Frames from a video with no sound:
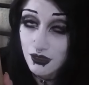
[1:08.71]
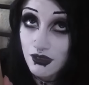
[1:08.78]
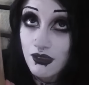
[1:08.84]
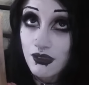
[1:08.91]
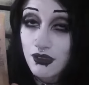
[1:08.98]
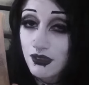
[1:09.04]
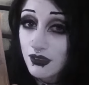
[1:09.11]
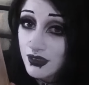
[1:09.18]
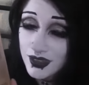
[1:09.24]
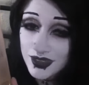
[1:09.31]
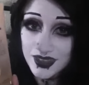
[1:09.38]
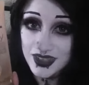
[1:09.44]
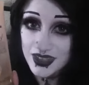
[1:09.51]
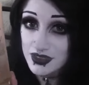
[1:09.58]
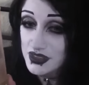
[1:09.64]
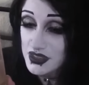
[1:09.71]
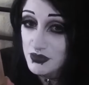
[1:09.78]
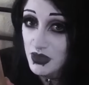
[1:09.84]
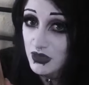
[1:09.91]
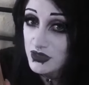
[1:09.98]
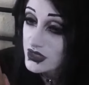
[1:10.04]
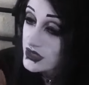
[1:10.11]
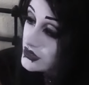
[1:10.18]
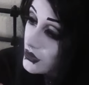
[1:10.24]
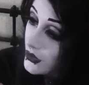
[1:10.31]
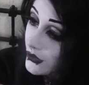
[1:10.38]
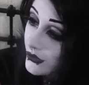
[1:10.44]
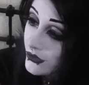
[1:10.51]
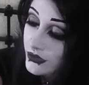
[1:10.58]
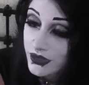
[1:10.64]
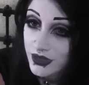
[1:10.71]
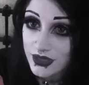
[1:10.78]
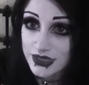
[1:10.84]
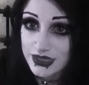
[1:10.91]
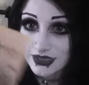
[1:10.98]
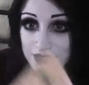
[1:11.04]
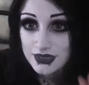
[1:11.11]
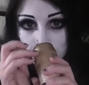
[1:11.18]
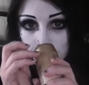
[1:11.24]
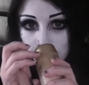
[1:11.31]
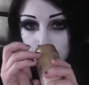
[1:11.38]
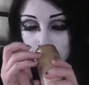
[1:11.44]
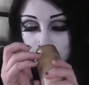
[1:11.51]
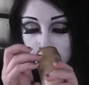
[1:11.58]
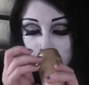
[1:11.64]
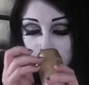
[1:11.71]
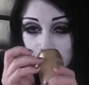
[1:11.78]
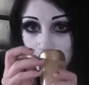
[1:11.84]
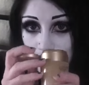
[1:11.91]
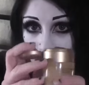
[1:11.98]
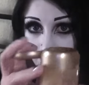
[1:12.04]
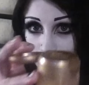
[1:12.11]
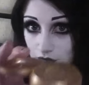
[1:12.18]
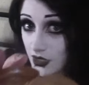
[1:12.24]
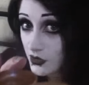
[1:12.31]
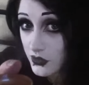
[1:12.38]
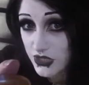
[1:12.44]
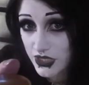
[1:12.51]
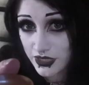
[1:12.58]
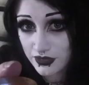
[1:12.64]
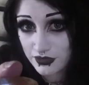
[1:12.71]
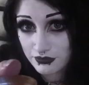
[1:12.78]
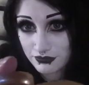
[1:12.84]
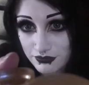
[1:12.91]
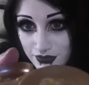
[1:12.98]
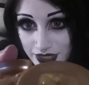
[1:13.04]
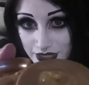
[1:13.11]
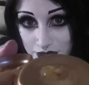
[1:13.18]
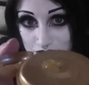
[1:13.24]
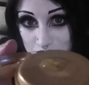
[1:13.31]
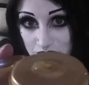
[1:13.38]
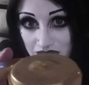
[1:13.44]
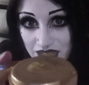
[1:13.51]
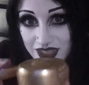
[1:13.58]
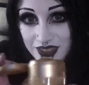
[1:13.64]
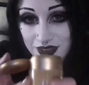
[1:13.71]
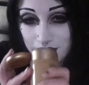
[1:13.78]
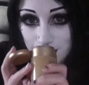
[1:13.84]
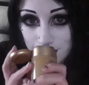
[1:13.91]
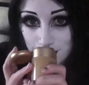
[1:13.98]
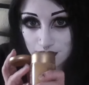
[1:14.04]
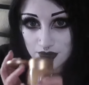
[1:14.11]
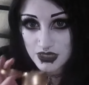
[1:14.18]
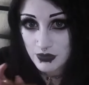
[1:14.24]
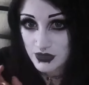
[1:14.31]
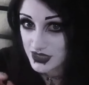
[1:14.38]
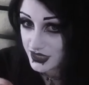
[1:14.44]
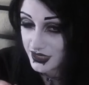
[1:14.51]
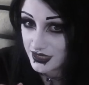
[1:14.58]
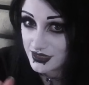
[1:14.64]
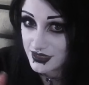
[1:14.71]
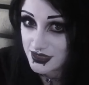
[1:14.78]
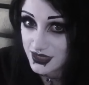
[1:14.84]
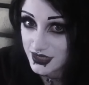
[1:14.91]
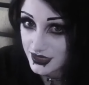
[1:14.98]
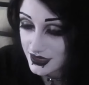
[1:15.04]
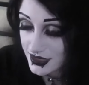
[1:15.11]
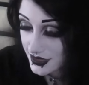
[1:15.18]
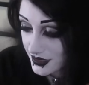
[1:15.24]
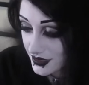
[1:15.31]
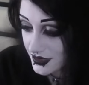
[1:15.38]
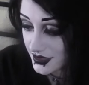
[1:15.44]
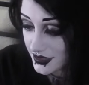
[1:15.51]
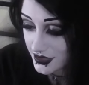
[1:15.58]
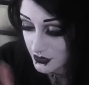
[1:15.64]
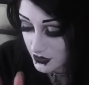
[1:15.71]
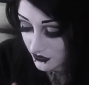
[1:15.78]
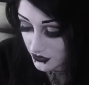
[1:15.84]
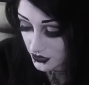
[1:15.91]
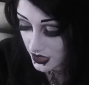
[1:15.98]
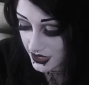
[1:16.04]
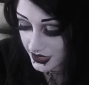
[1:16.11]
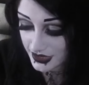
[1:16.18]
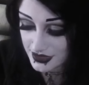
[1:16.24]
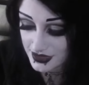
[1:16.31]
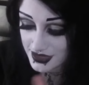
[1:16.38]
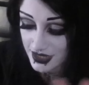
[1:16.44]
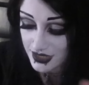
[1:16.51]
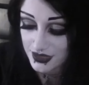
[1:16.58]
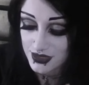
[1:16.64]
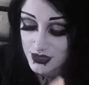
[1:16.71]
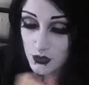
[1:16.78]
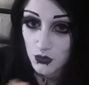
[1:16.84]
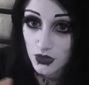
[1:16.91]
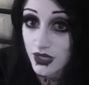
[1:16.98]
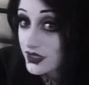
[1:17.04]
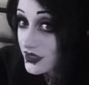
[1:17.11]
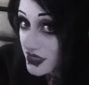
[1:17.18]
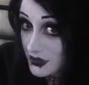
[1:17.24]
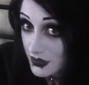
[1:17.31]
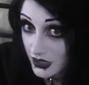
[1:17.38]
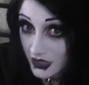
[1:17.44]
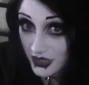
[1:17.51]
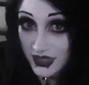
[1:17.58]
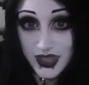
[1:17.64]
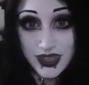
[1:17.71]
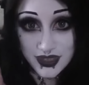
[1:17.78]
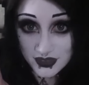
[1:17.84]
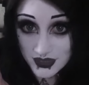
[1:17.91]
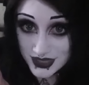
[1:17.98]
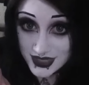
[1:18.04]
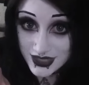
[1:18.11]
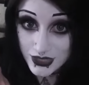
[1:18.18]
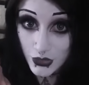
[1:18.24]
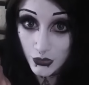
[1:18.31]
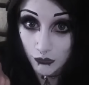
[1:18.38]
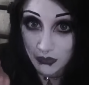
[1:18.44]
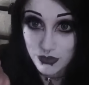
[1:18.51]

Oh, it smells so nice. I wish I could let you smell it. It smells like incense. Ah, so if you like incense, you will like to smell it like this soap.